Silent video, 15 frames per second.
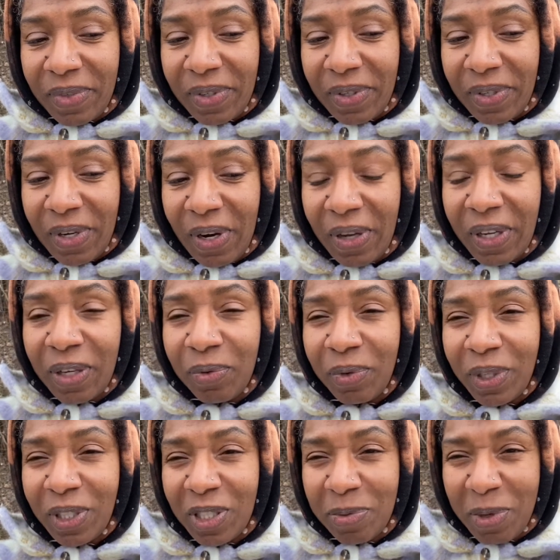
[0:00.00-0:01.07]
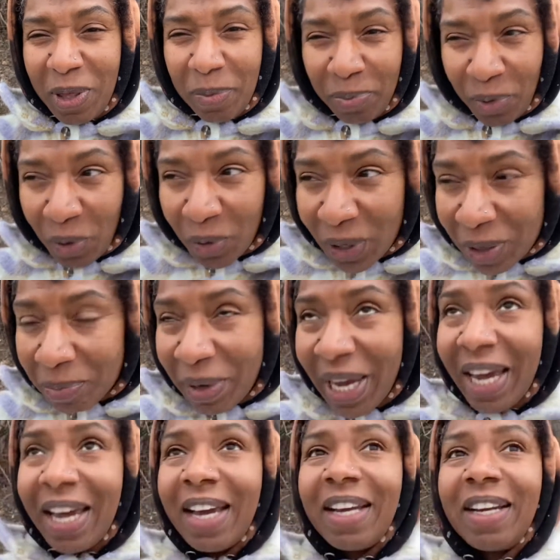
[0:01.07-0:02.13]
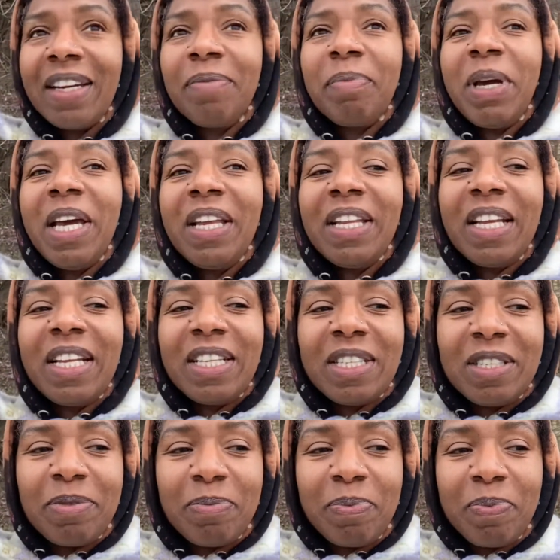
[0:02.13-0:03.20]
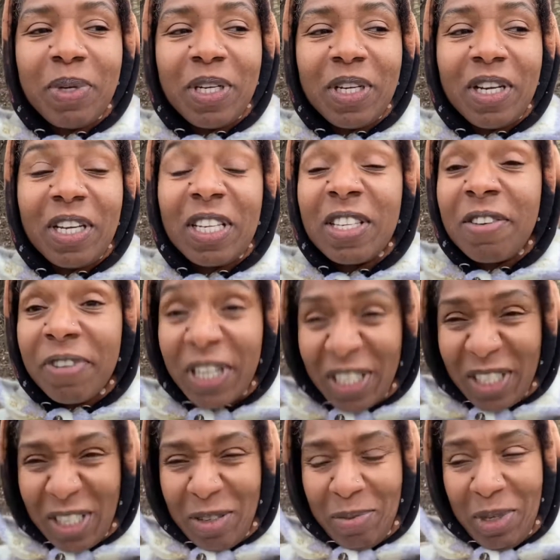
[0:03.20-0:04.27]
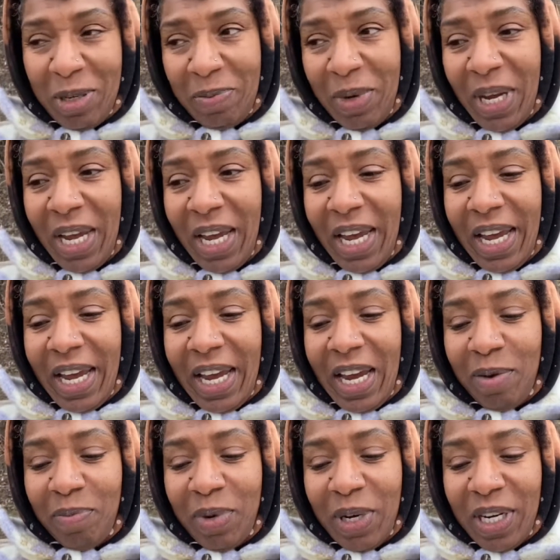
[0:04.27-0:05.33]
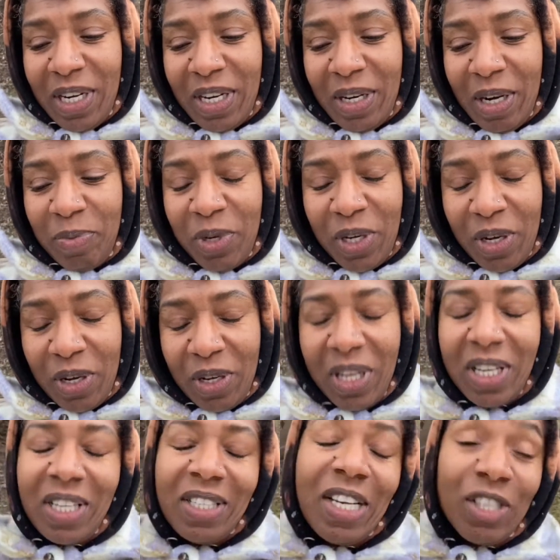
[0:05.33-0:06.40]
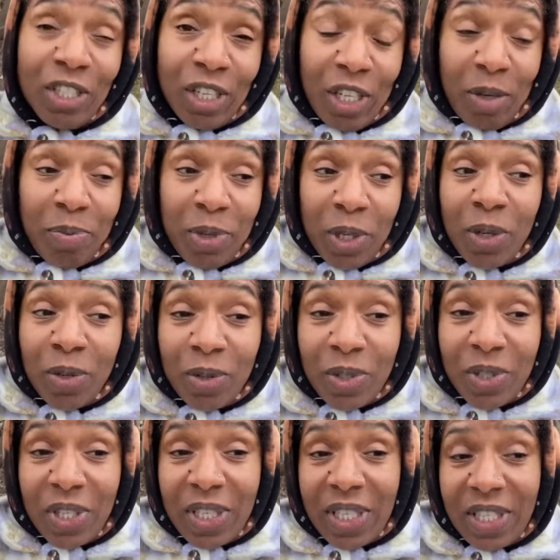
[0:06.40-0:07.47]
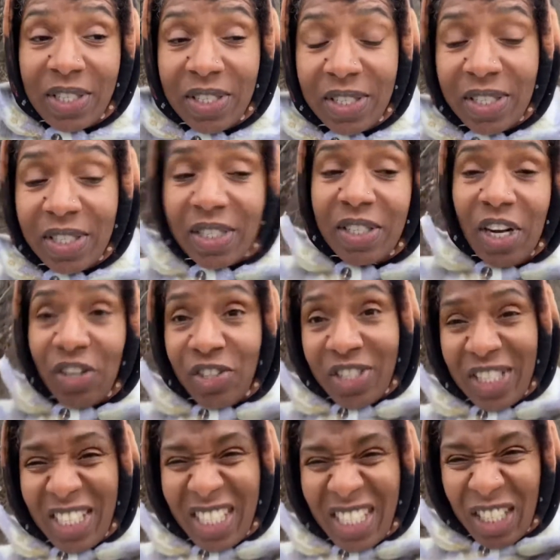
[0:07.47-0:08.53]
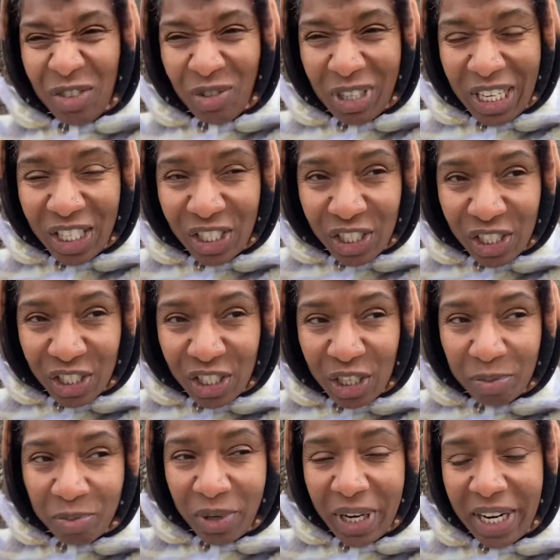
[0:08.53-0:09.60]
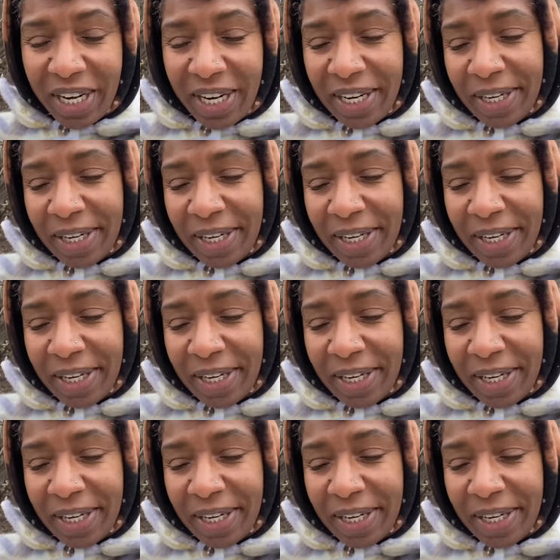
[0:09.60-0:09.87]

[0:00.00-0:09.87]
calling Will Smith a broken man, a man that's been is a victim and and been uh, like essentially abused in this narcissistic relationship, right?